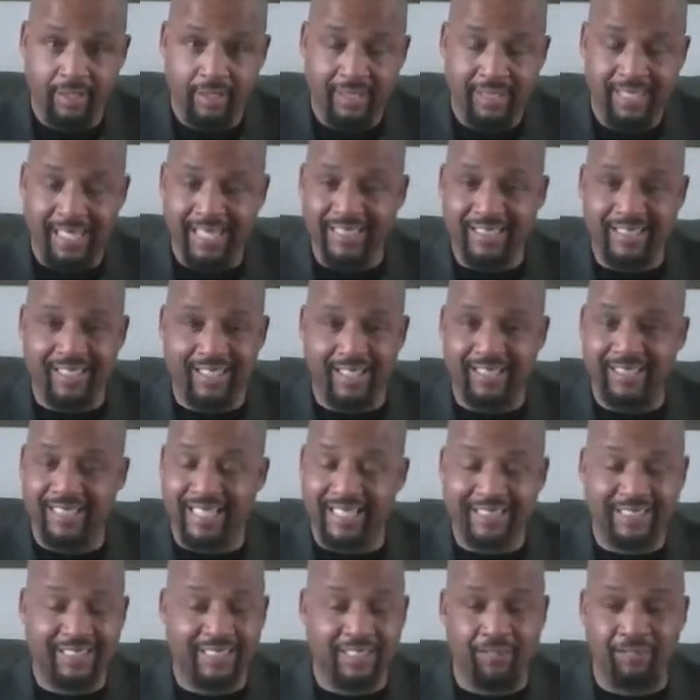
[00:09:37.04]

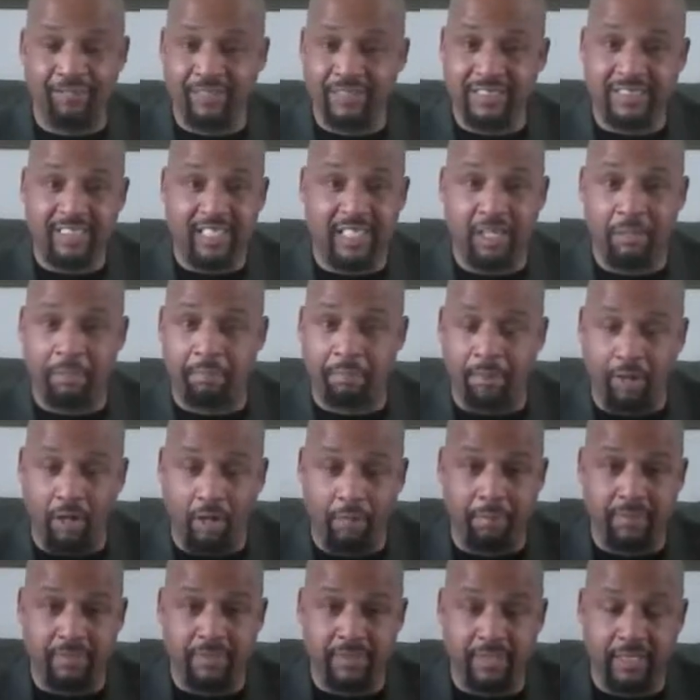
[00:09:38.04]
That stuff was done
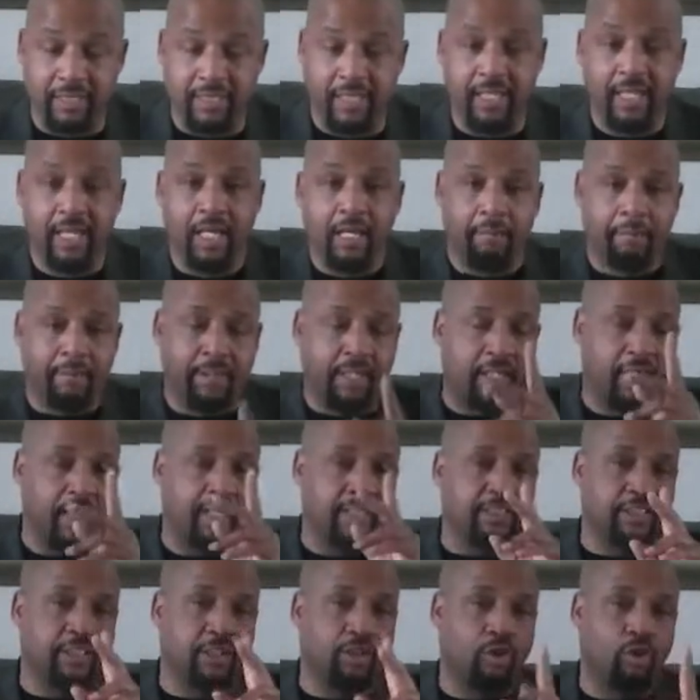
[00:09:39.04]
purposely
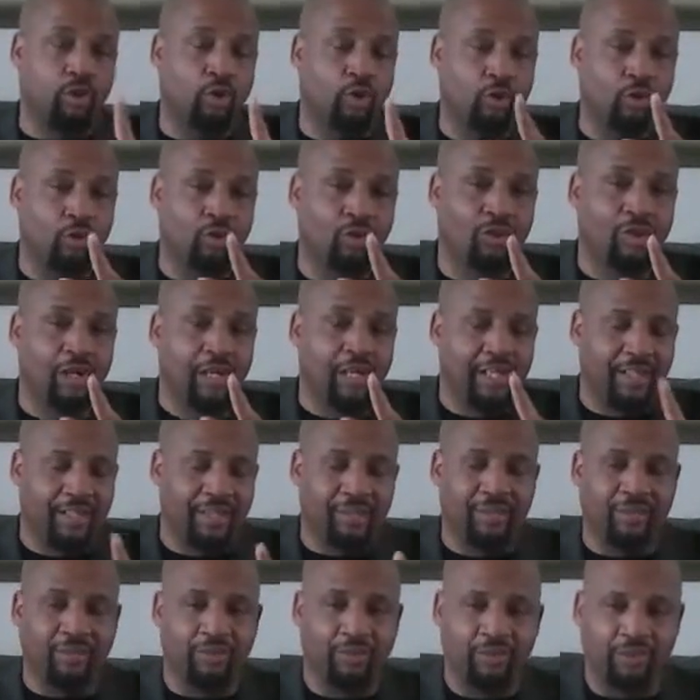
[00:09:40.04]
because of who
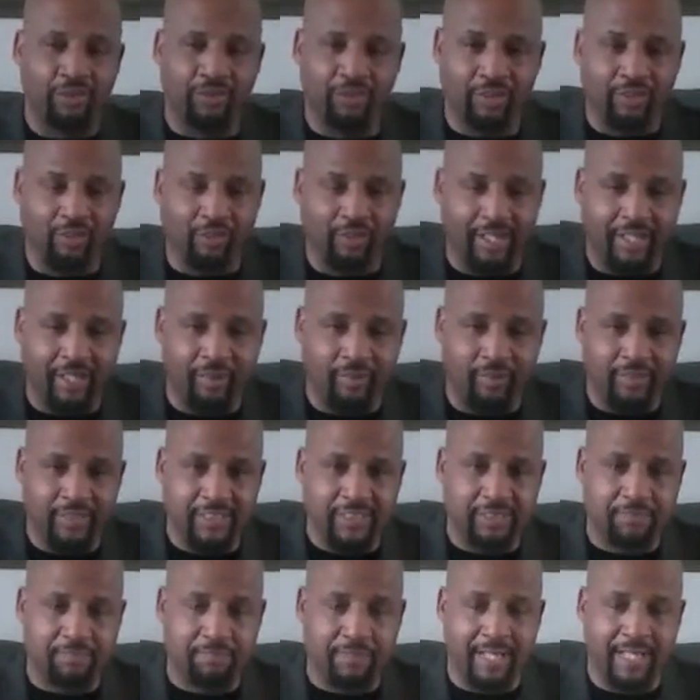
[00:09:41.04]
you don't get
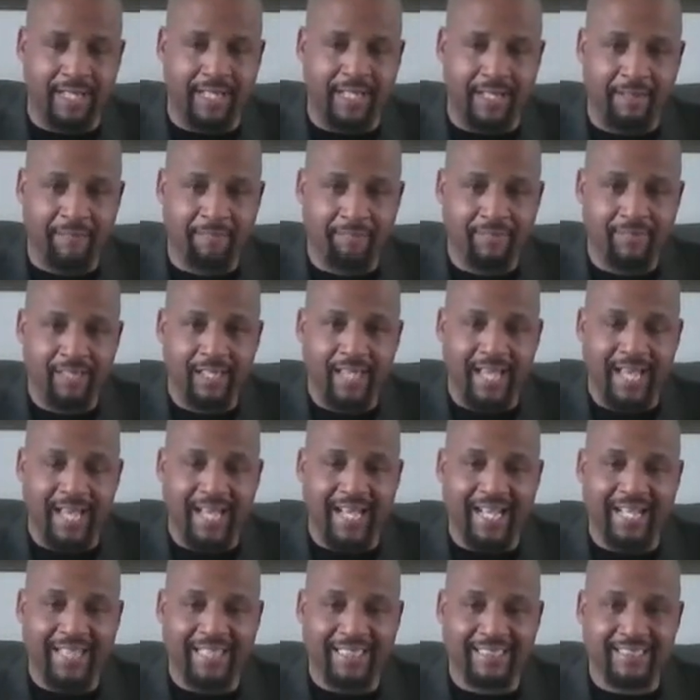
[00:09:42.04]
respect
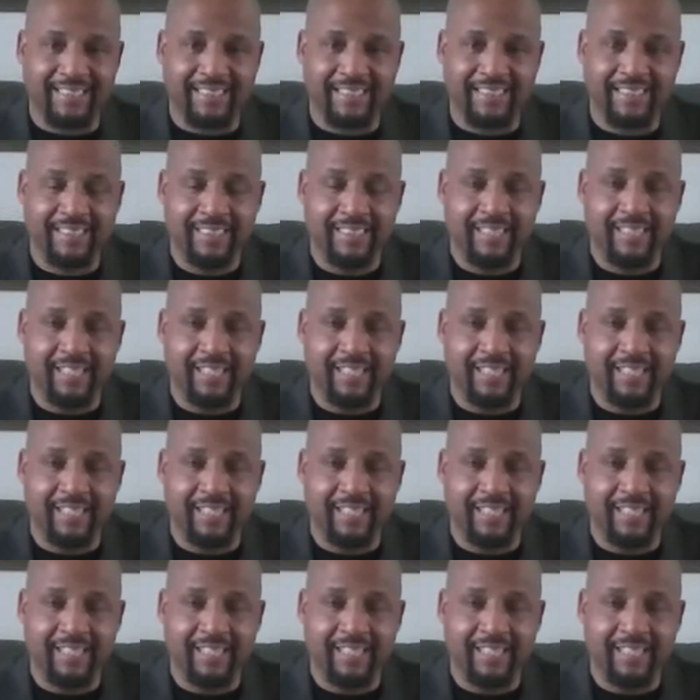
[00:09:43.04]
as